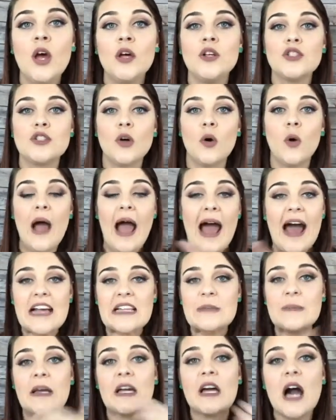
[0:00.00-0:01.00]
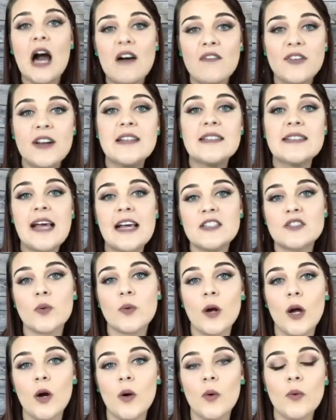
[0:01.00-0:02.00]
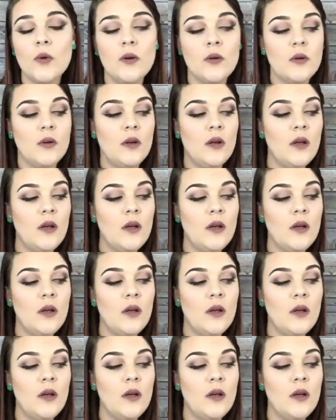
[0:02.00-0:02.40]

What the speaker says: So as my confidence has grown,